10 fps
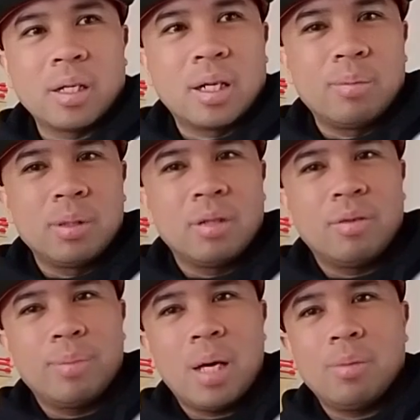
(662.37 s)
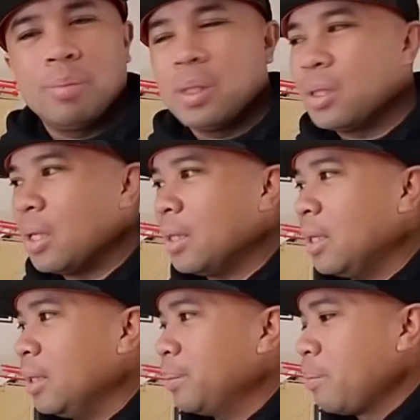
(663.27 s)
couple different Batmobiles, I
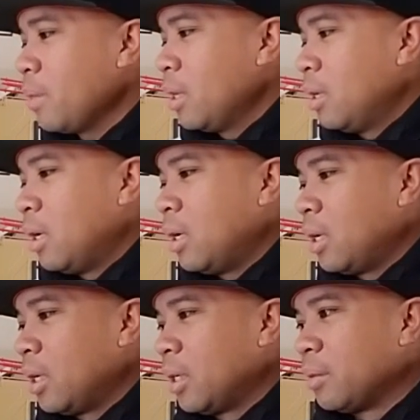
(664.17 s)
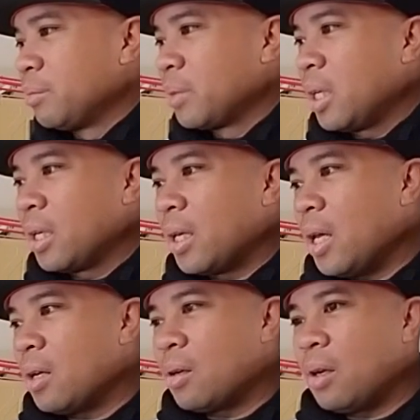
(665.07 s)
think. And
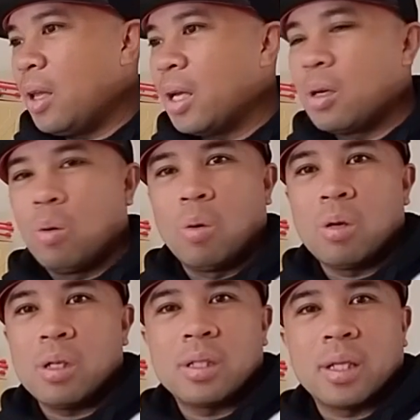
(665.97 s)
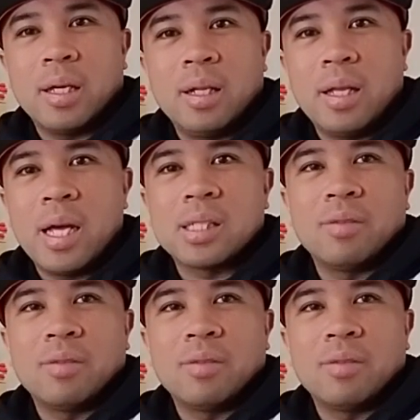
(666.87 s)
again, or like quarter scale action